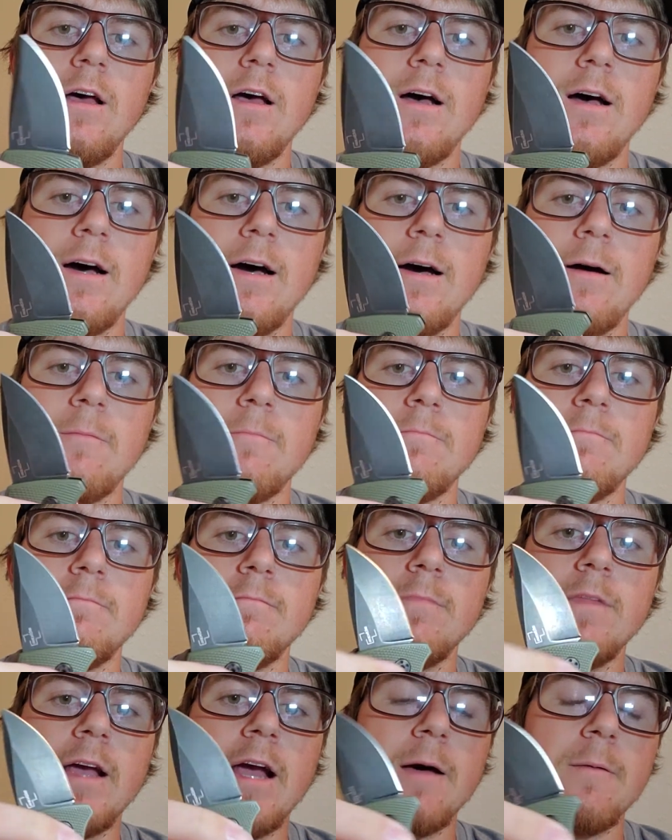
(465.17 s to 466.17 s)

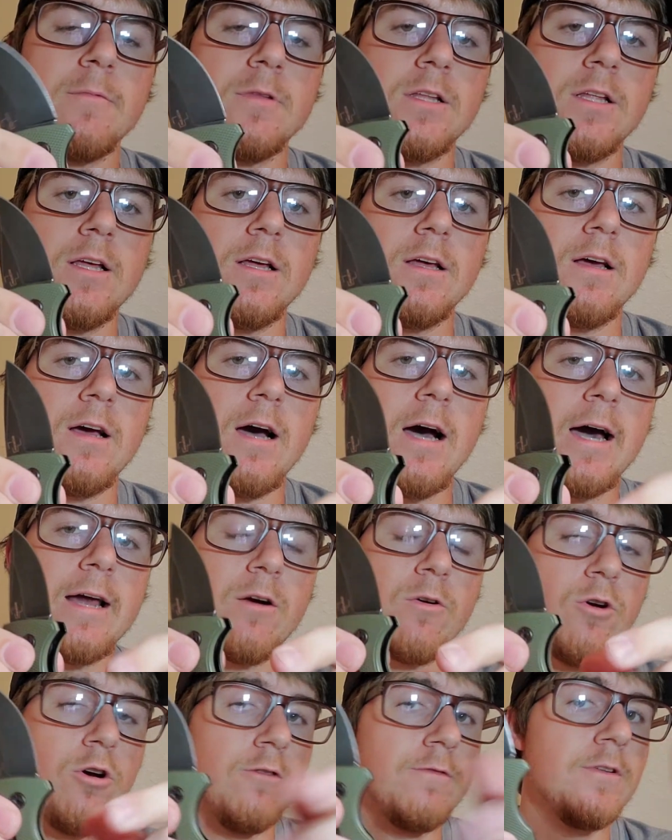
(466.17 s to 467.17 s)
They come. I
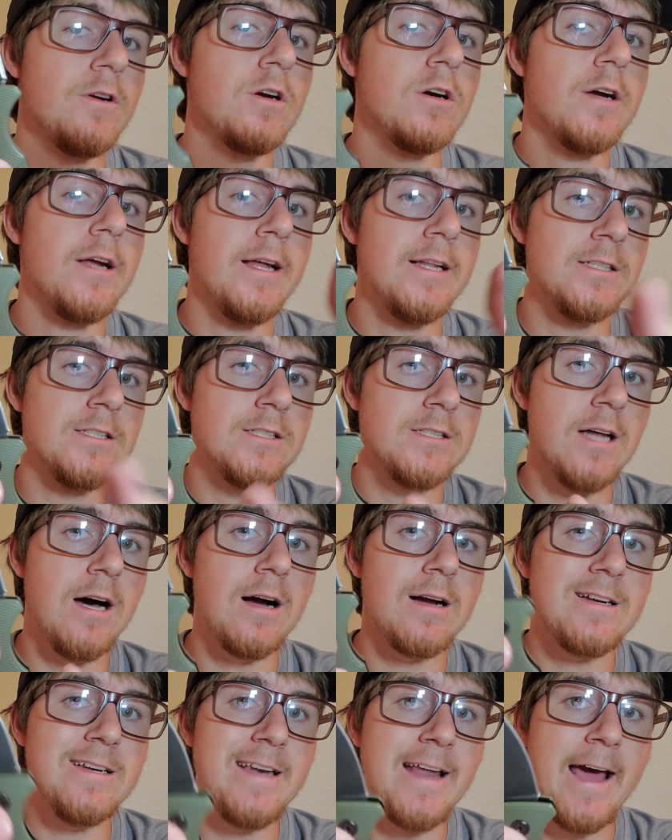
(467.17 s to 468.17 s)
don't know if they're in
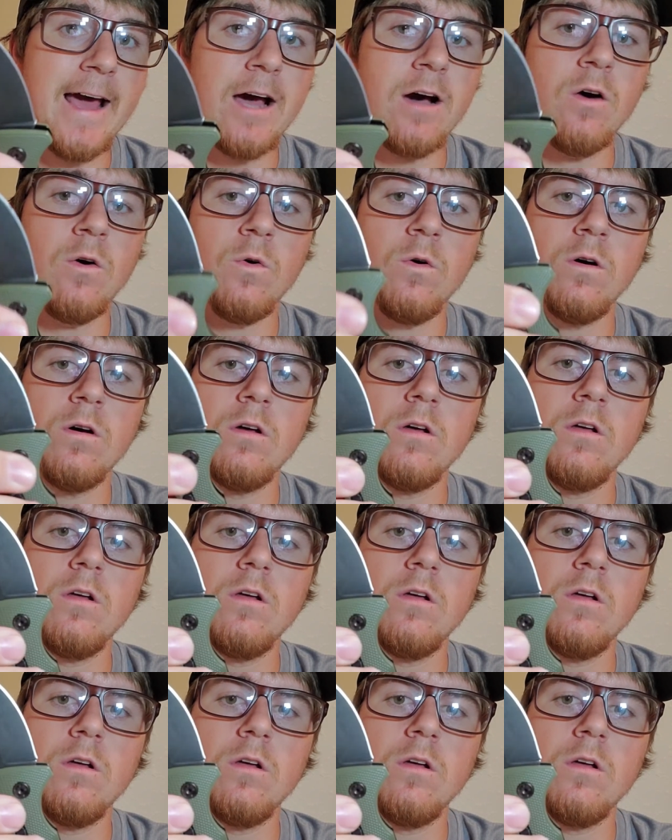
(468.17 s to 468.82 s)
stock now.